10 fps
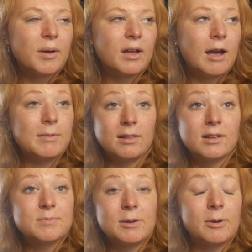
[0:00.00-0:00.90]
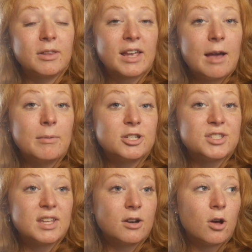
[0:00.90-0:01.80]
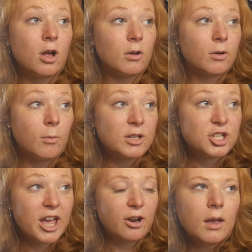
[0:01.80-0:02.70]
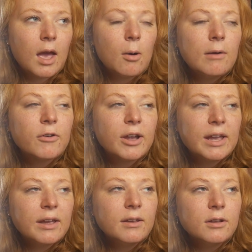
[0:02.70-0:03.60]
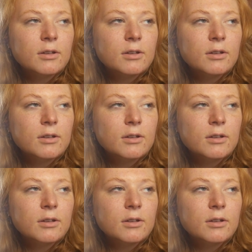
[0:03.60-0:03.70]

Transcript: But I mean, let's be real, like Emma just did it all on her one channel. However, in